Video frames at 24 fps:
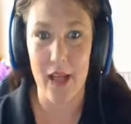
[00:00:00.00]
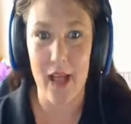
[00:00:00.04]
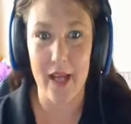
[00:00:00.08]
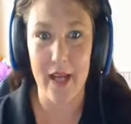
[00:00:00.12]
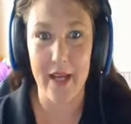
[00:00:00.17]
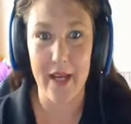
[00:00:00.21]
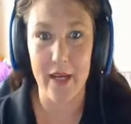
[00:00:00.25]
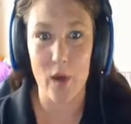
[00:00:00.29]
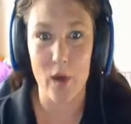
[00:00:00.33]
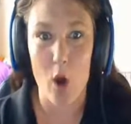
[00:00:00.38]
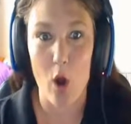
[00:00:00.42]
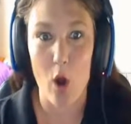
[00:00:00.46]

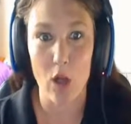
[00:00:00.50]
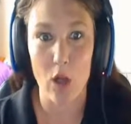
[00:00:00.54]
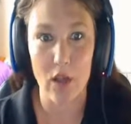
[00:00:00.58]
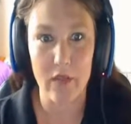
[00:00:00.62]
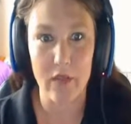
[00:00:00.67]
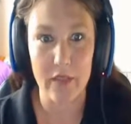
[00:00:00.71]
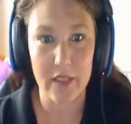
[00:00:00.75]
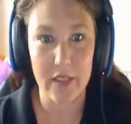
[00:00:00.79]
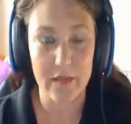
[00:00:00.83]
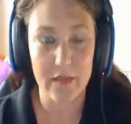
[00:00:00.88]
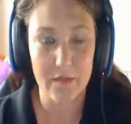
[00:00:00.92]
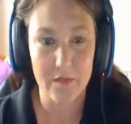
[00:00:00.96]
I hear all
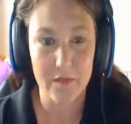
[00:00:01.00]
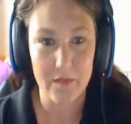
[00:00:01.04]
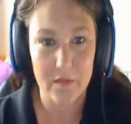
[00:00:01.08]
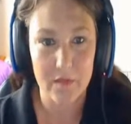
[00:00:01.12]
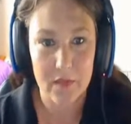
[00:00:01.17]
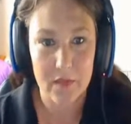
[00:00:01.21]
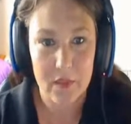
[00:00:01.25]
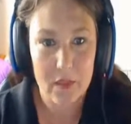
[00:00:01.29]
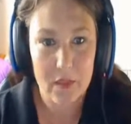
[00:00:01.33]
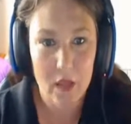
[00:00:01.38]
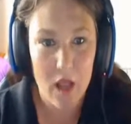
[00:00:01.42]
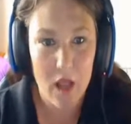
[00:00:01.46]
of it.
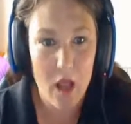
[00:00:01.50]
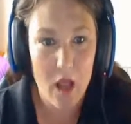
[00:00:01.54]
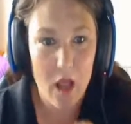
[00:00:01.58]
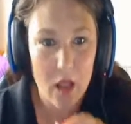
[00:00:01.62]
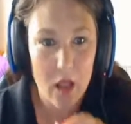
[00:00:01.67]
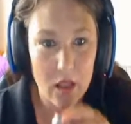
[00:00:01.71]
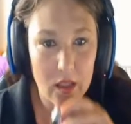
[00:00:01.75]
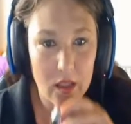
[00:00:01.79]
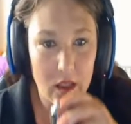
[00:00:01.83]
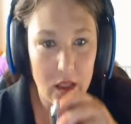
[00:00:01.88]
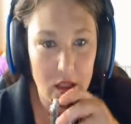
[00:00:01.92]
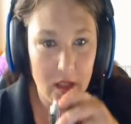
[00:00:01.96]

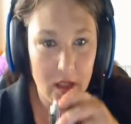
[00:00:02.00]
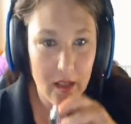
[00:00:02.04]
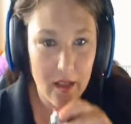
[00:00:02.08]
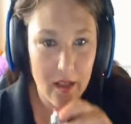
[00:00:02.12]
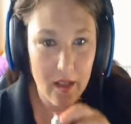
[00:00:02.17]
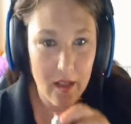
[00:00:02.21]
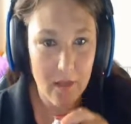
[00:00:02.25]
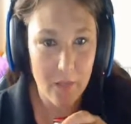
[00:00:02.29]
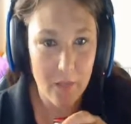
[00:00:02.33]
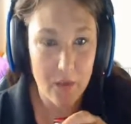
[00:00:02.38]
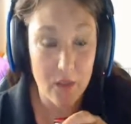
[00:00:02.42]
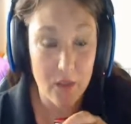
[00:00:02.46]
Blah.
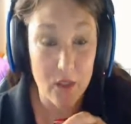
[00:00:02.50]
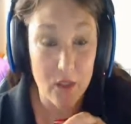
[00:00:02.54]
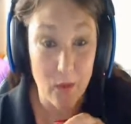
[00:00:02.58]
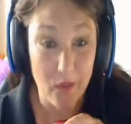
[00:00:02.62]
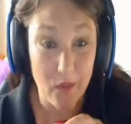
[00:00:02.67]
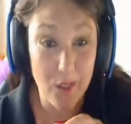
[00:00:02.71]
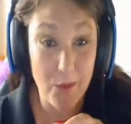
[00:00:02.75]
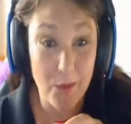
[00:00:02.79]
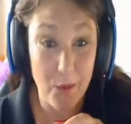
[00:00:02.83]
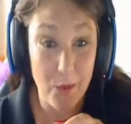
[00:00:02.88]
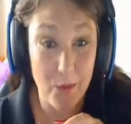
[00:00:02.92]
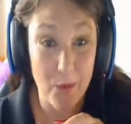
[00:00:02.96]
So
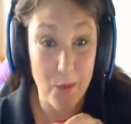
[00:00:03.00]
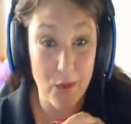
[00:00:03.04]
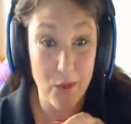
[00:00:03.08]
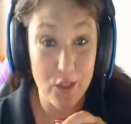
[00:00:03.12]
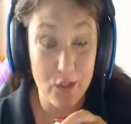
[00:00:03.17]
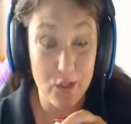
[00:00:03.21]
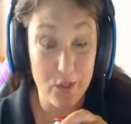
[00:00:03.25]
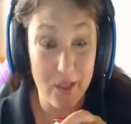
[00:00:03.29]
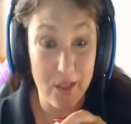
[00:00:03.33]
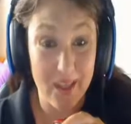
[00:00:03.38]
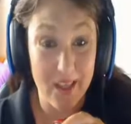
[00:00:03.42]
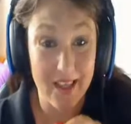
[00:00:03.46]
I spend
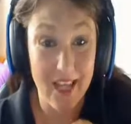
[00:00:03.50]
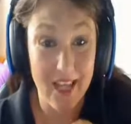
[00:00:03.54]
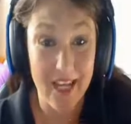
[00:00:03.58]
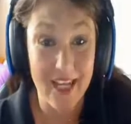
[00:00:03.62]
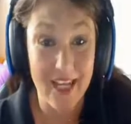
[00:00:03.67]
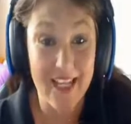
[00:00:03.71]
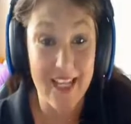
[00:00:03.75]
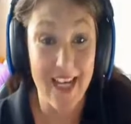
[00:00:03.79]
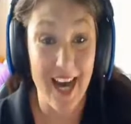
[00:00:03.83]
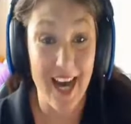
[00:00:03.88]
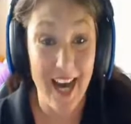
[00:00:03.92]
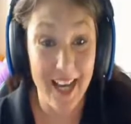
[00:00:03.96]
most of my,
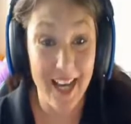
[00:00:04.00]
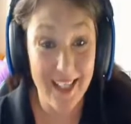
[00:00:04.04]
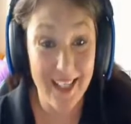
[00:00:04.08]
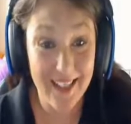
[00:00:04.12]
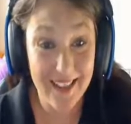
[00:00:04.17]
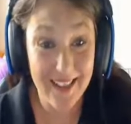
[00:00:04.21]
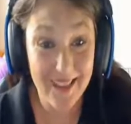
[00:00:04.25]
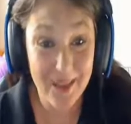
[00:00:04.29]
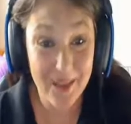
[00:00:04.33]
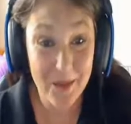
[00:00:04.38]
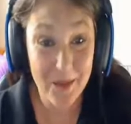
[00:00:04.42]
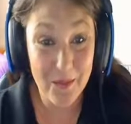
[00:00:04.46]
thank God,
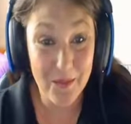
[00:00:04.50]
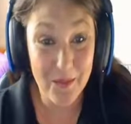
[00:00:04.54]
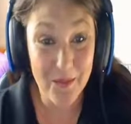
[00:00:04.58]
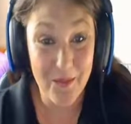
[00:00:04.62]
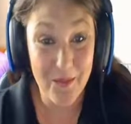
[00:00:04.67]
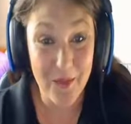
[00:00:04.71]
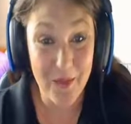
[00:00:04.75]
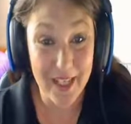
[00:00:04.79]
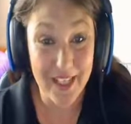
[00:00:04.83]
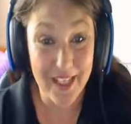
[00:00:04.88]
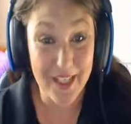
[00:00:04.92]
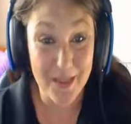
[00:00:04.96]

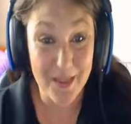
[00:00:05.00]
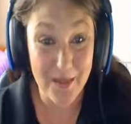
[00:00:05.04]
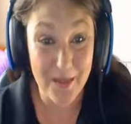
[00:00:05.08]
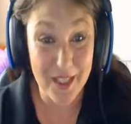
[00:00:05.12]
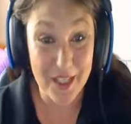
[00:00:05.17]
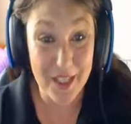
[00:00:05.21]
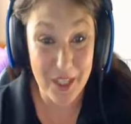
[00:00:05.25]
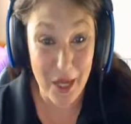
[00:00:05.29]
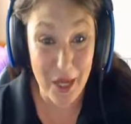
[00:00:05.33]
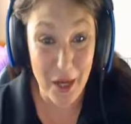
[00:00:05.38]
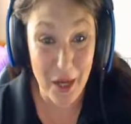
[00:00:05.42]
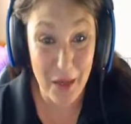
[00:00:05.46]
because of
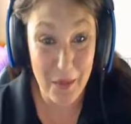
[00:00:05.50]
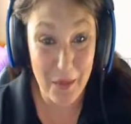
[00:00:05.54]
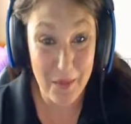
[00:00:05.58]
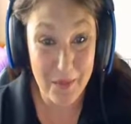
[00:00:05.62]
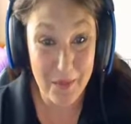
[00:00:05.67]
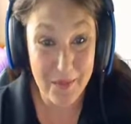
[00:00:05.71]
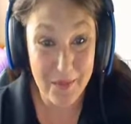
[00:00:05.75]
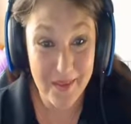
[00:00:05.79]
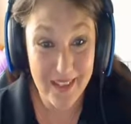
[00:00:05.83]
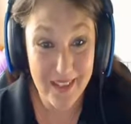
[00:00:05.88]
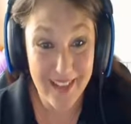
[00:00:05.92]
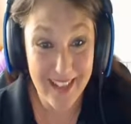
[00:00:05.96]
my job,
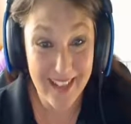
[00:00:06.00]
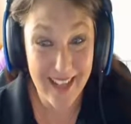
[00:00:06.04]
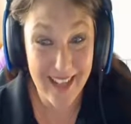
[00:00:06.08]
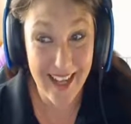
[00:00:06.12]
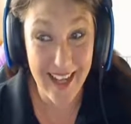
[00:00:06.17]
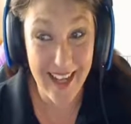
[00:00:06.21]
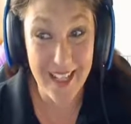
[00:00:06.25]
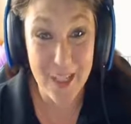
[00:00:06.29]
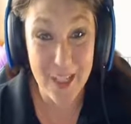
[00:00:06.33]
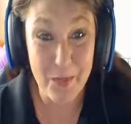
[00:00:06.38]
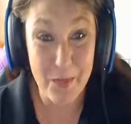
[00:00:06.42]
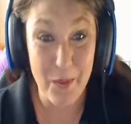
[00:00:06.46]

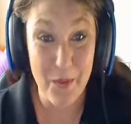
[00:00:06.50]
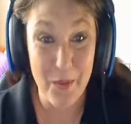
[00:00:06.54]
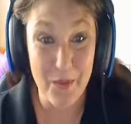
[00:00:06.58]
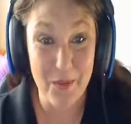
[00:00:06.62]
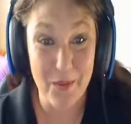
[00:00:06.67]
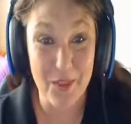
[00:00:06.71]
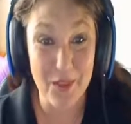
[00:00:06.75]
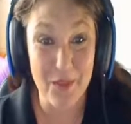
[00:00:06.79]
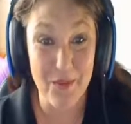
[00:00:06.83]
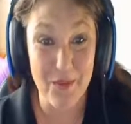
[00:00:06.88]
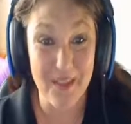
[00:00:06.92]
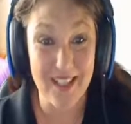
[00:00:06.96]
I spend
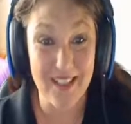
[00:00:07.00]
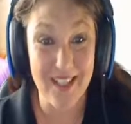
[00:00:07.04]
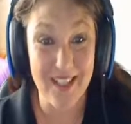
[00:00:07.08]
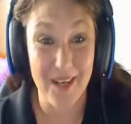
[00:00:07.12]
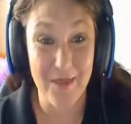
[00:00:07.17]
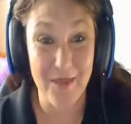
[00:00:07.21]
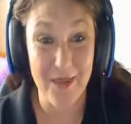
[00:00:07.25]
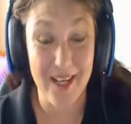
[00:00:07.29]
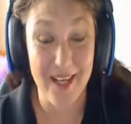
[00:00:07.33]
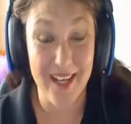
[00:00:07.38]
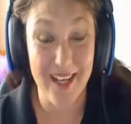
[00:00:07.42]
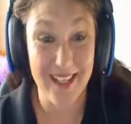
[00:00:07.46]
most of my
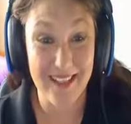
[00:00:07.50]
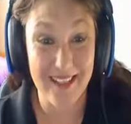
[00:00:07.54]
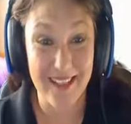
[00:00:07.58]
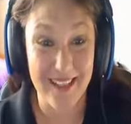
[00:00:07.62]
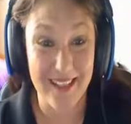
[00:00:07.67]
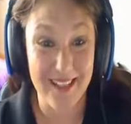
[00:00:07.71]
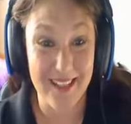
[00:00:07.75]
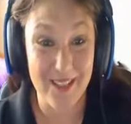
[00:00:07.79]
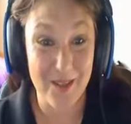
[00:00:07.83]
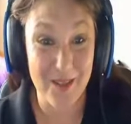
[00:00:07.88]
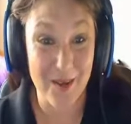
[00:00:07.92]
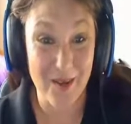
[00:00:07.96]
time in a
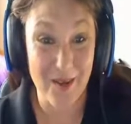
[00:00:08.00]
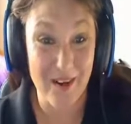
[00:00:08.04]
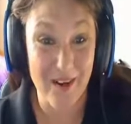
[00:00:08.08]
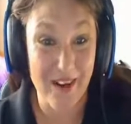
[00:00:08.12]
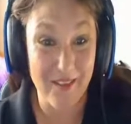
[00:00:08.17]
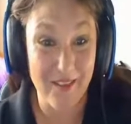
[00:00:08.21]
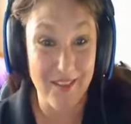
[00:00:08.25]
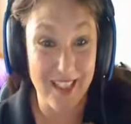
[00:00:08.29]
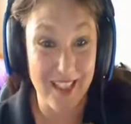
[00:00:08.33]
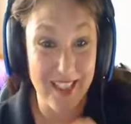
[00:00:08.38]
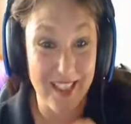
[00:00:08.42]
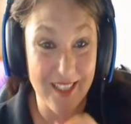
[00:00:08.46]
headset, so I don't
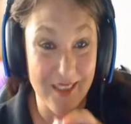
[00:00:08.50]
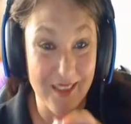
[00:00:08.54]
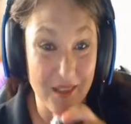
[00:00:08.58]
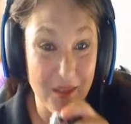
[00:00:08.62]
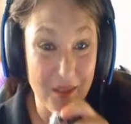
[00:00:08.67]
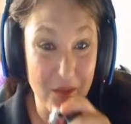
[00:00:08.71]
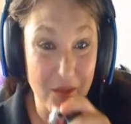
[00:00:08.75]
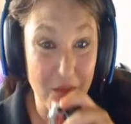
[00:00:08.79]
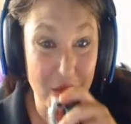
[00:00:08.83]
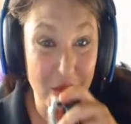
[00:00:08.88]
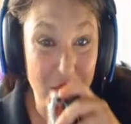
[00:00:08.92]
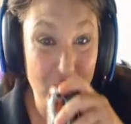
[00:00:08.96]
have to hear
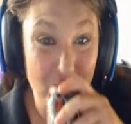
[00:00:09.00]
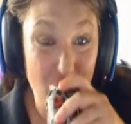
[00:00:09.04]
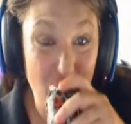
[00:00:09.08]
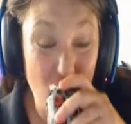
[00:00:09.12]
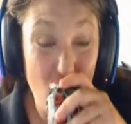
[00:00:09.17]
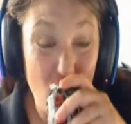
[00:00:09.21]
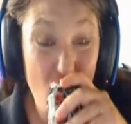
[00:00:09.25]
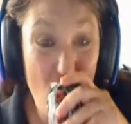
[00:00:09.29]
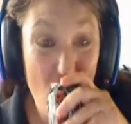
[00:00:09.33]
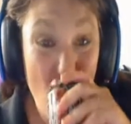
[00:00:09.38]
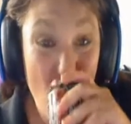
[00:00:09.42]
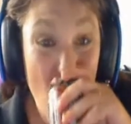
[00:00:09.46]
other people.